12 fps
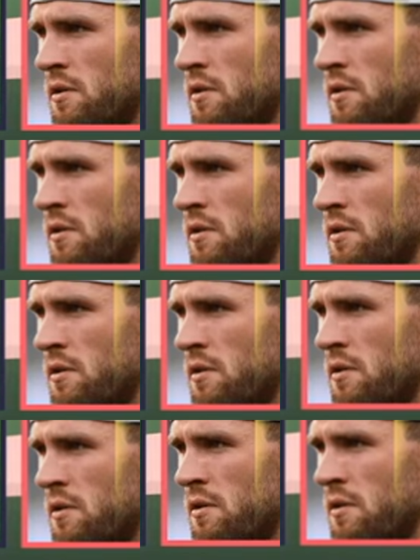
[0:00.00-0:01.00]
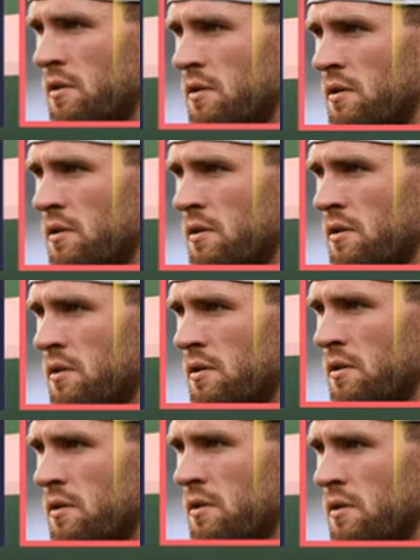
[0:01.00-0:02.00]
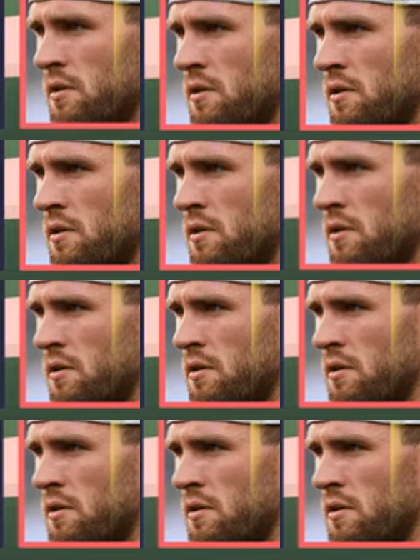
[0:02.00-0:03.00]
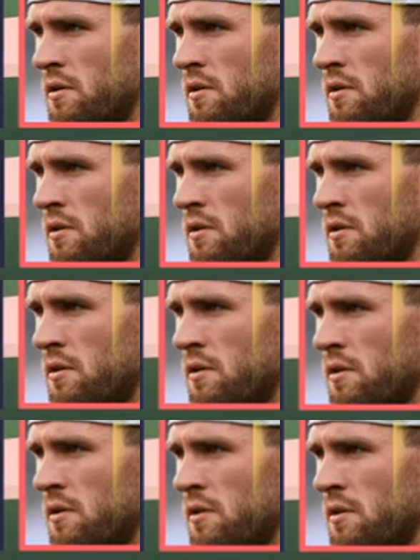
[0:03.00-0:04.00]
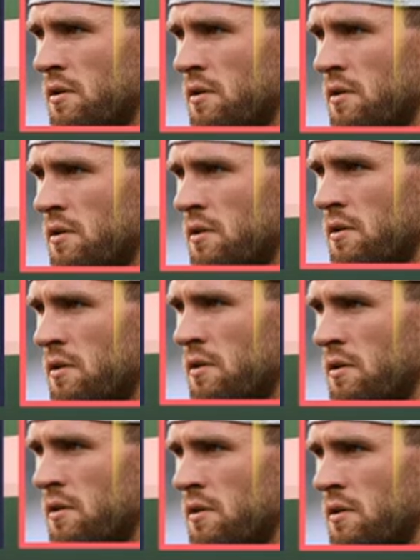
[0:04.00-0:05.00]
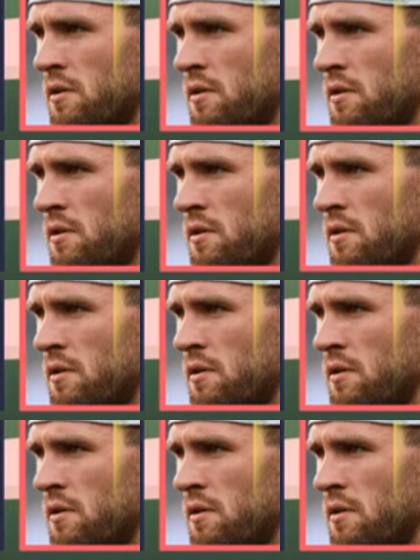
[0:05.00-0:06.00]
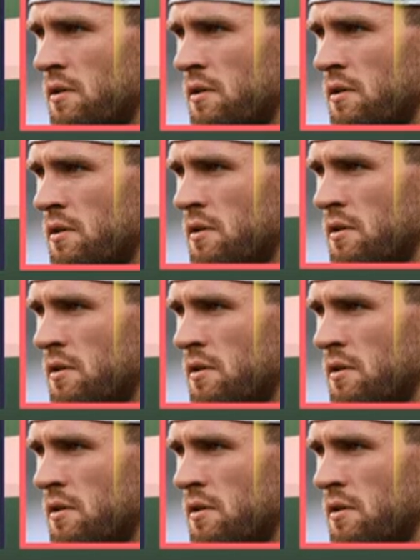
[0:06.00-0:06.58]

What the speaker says: [no speech]